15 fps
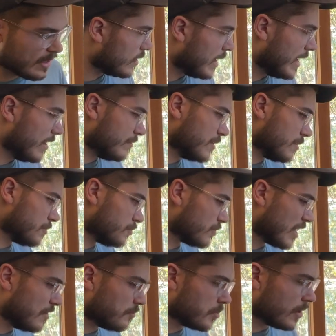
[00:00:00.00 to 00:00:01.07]
I have another
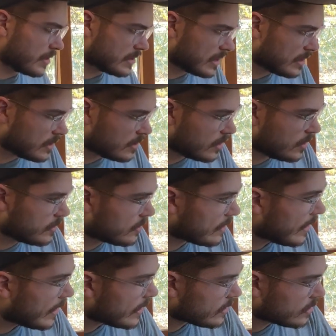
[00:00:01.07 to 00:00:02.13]
drive plugged in
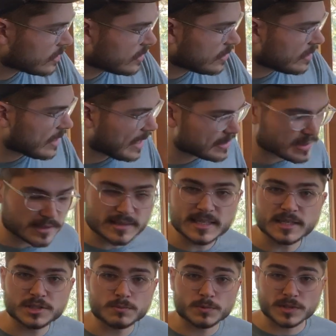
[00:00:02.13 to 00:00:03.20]
that has the
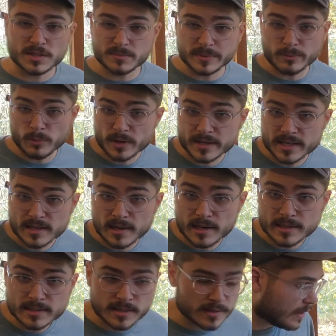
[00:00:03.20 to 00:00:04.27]
session we're going to be working
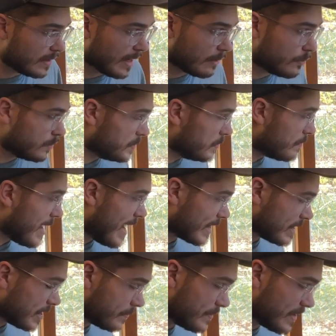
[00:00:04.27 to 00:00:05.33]
on, but I will be backing up